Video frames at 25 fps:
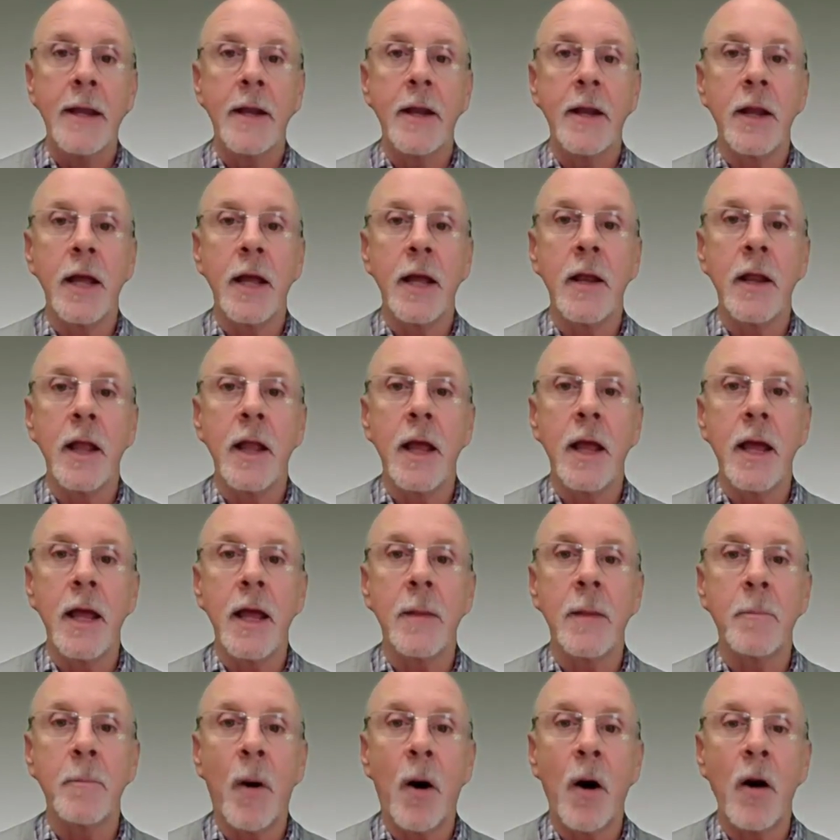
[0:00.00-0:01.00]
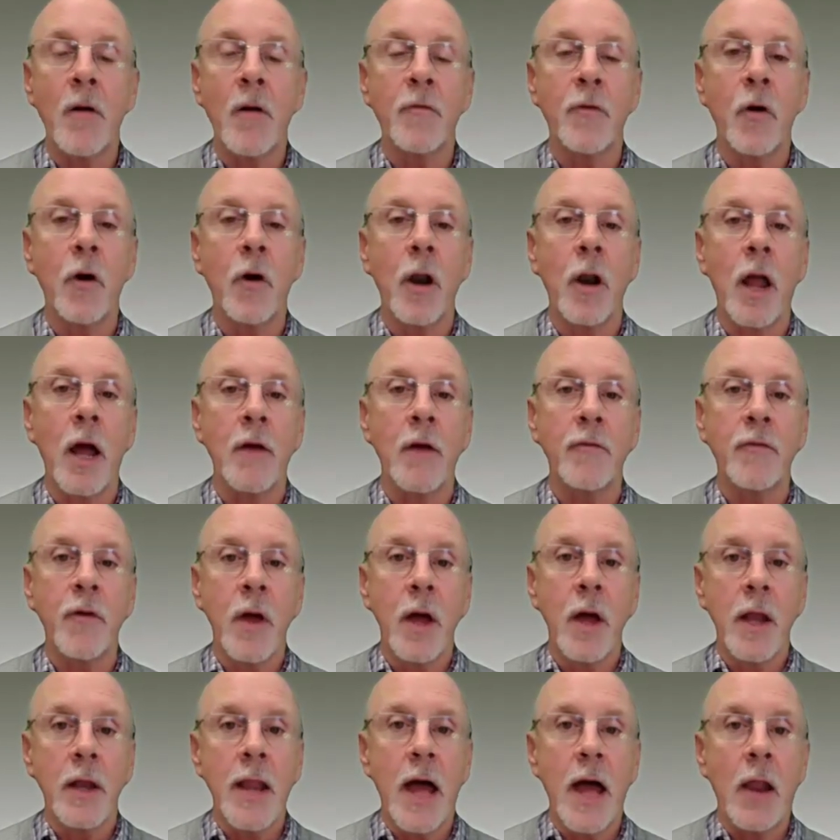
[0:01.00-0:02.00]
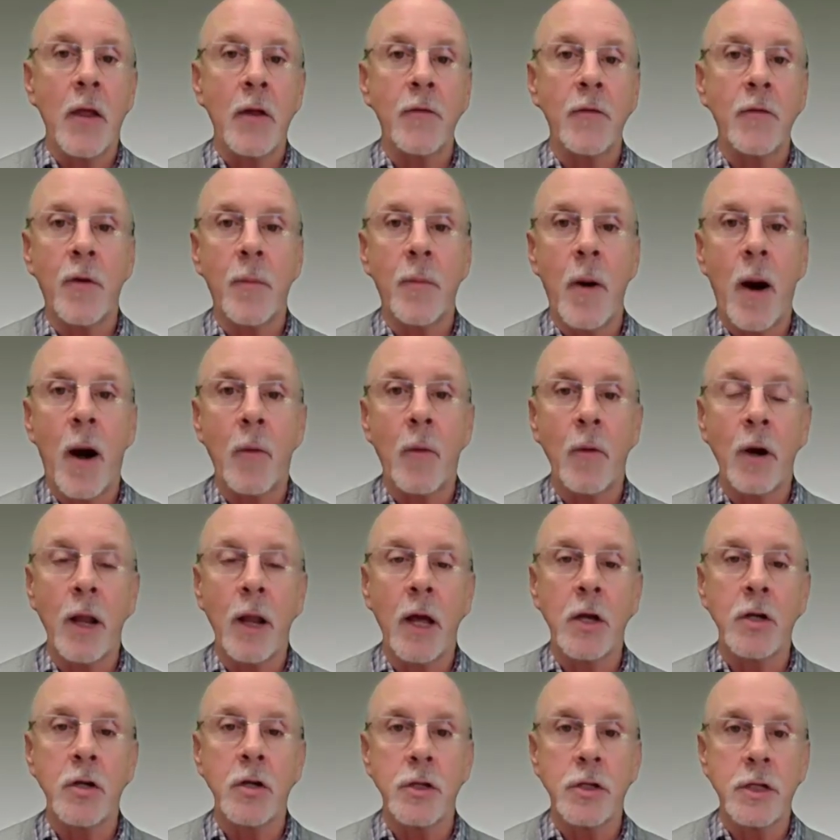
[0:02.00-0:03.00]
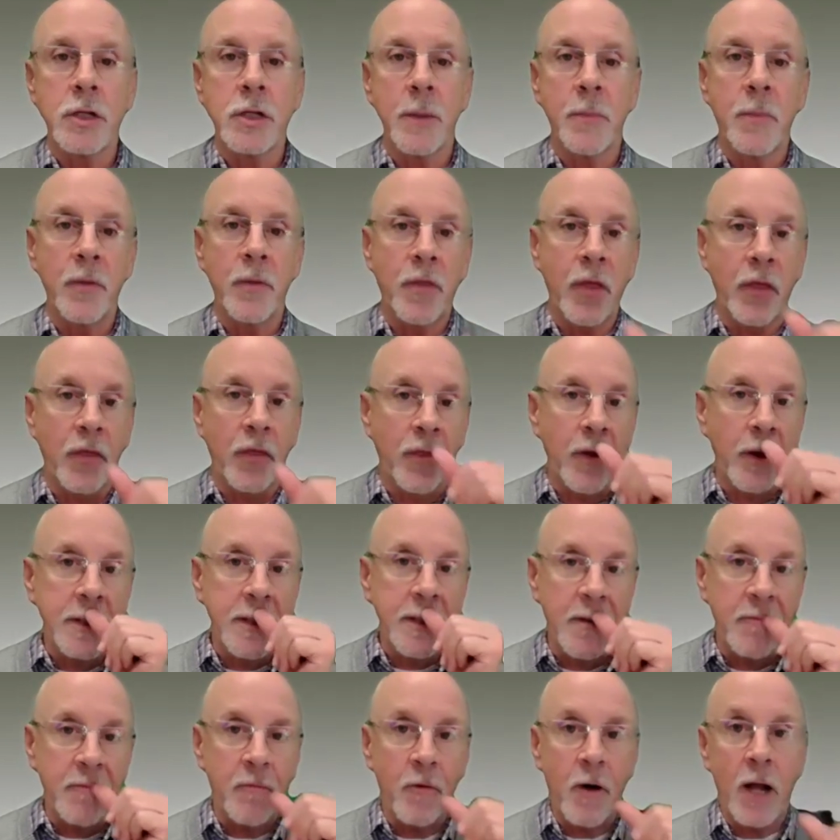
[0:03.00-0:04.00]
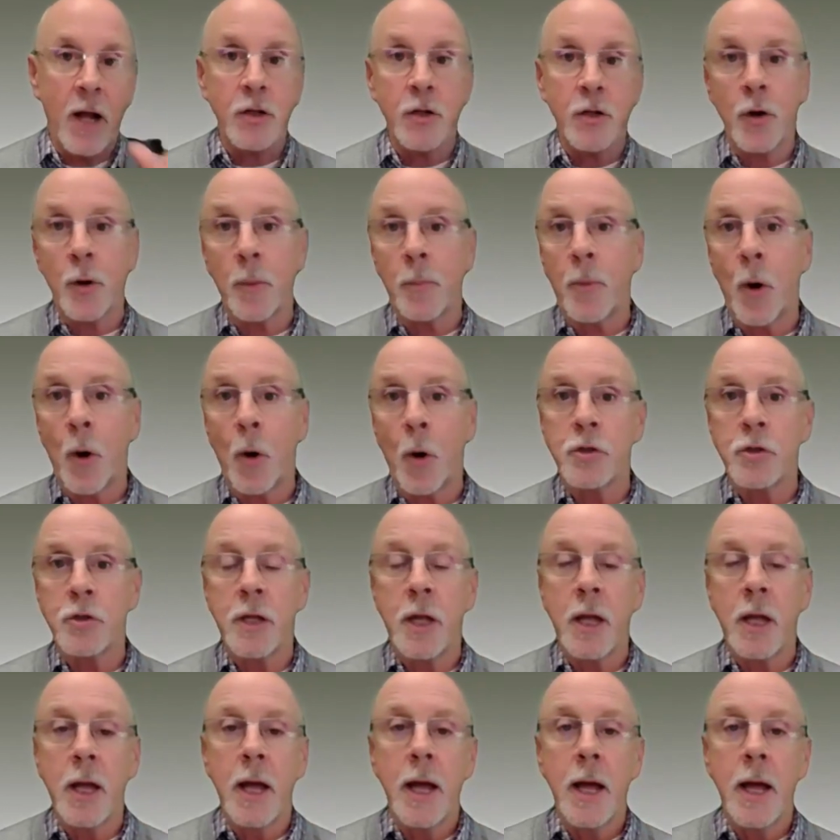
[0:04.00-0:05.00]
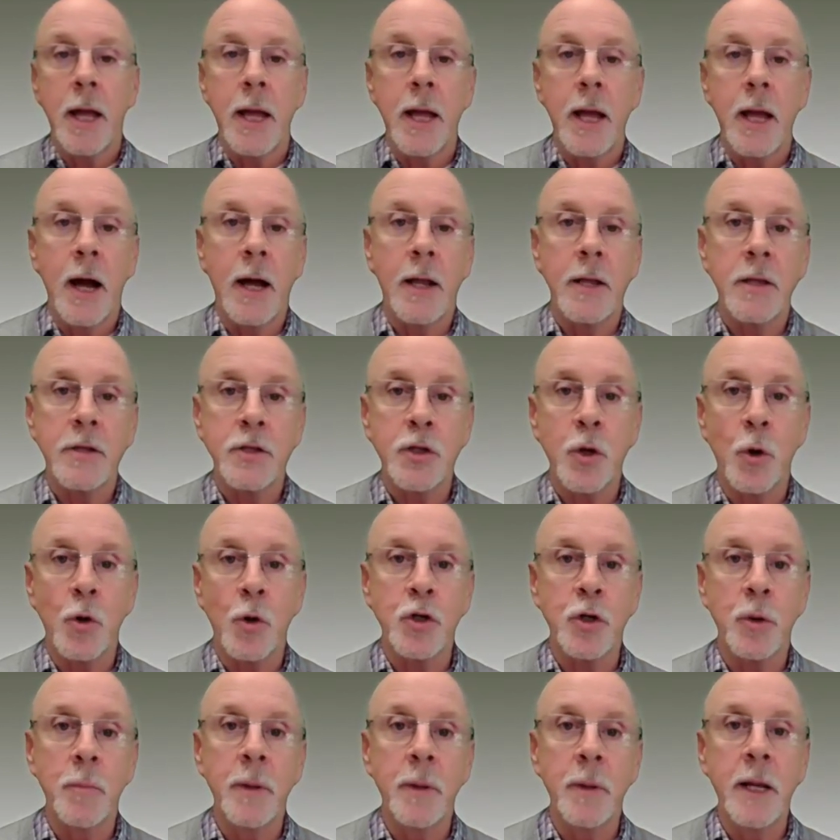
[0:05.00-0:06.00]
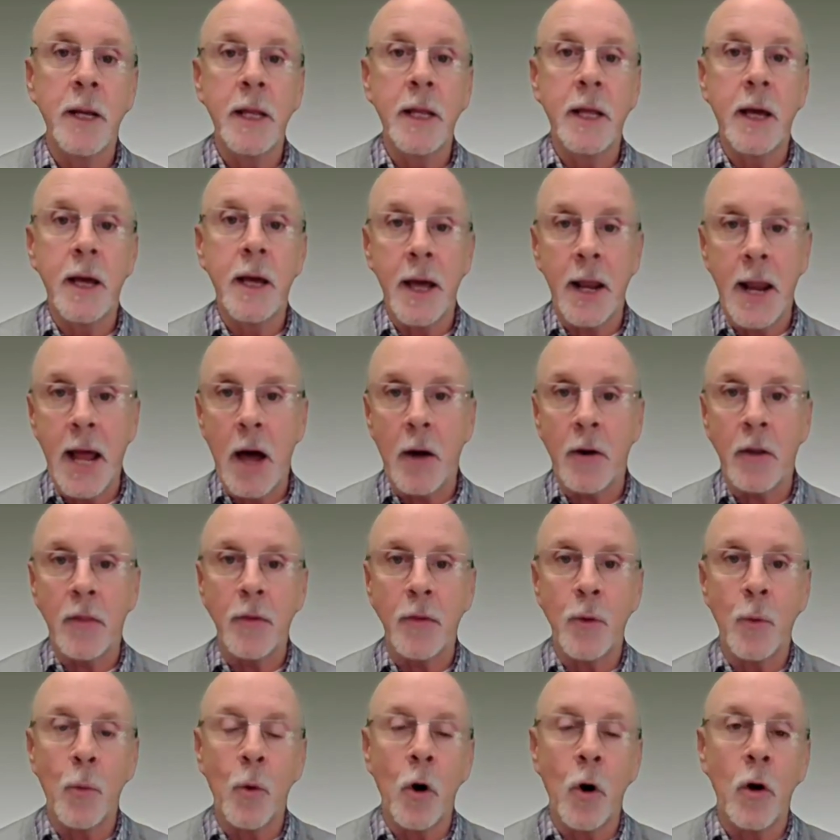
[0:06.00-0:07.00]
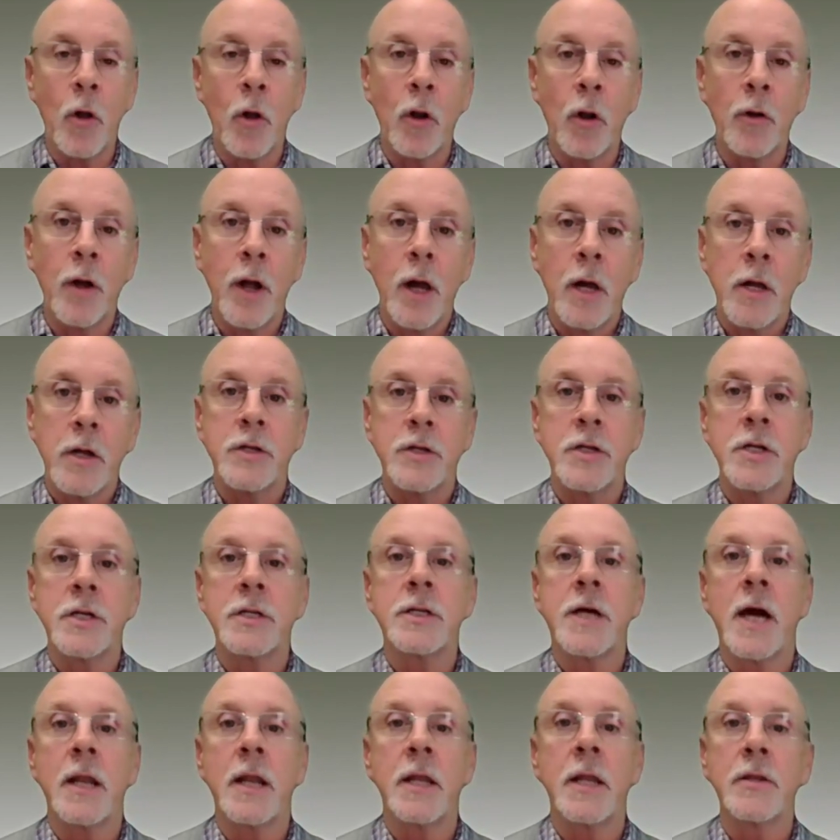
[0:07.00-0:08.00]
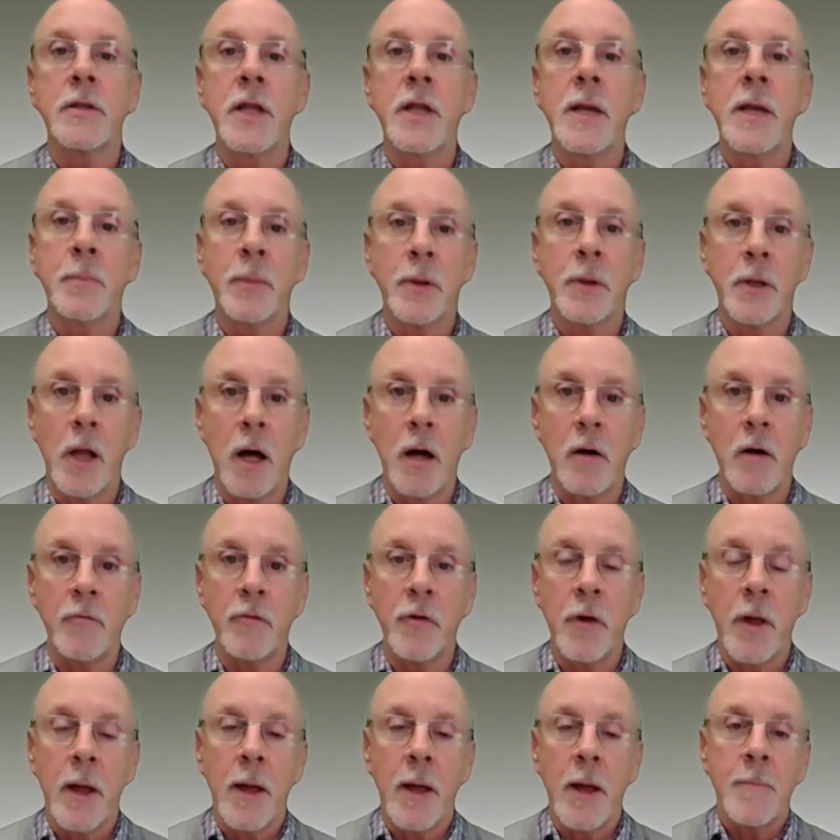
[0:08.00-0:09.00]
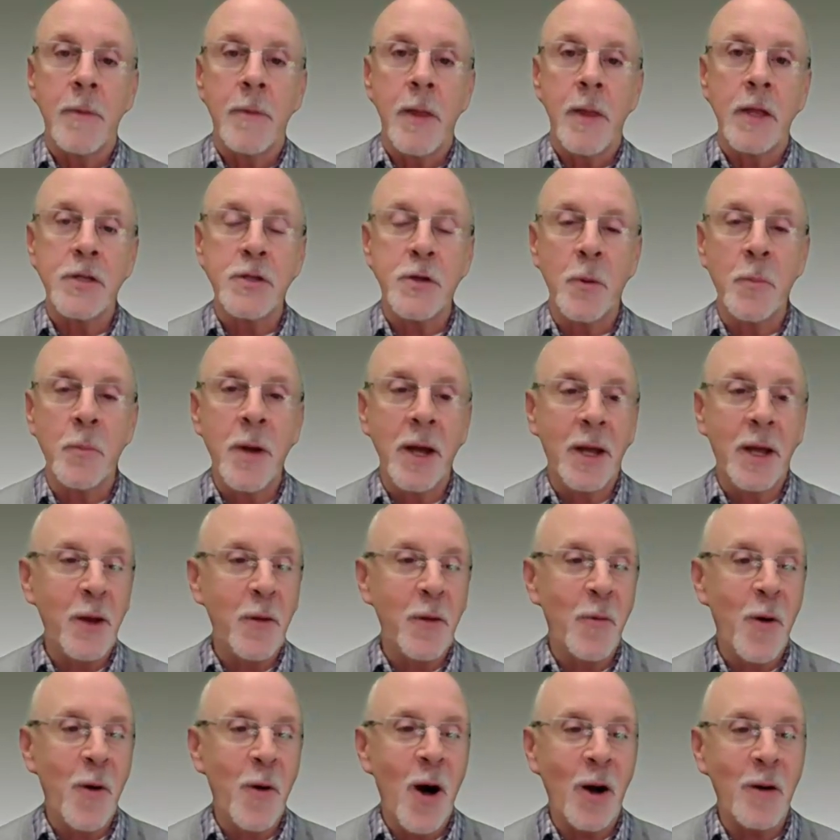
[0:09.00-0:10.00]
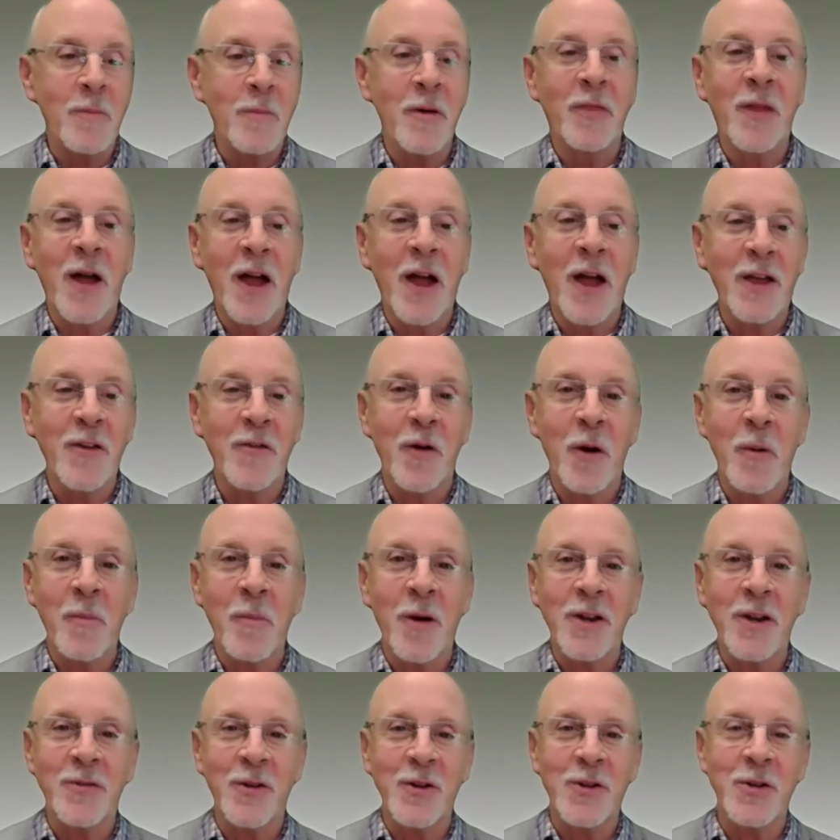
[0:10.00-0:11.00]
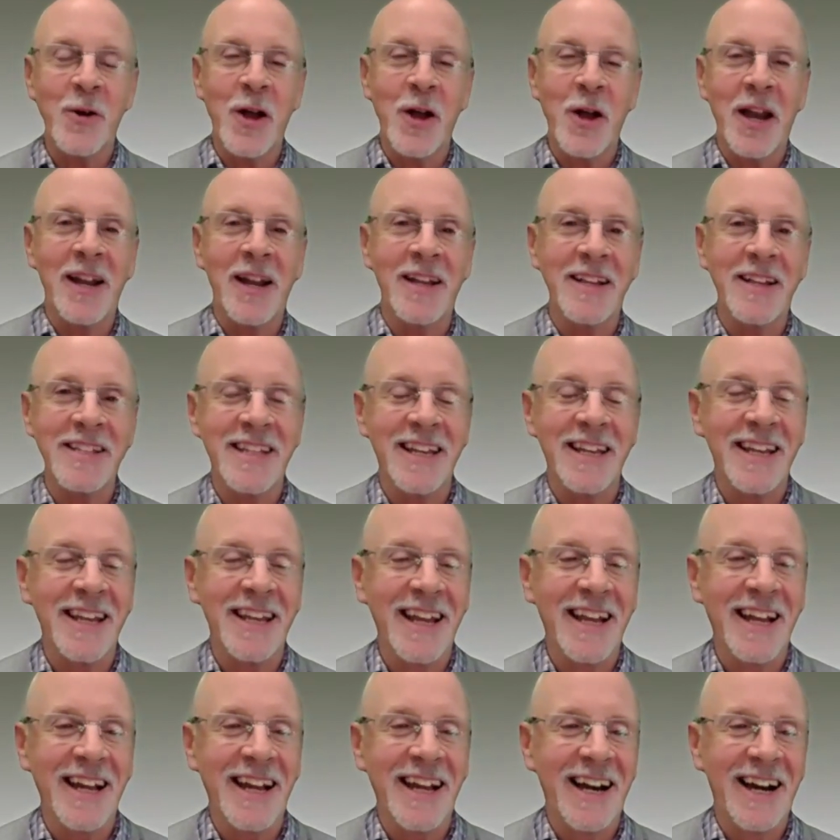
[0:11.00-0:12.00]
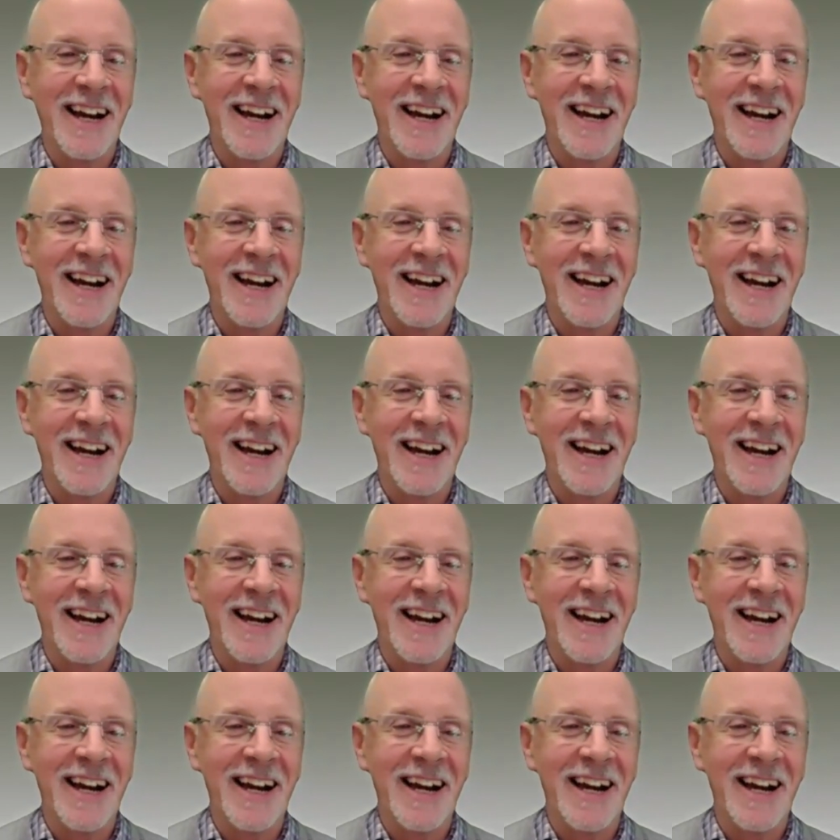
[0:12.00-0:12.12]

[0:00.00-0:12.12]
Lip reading: And in part of her life, not only from our relationship, but the things I've watched her post on social media and out in the world, she's got a deep love. And so, Micki, welcome, and thank you very much for joining us.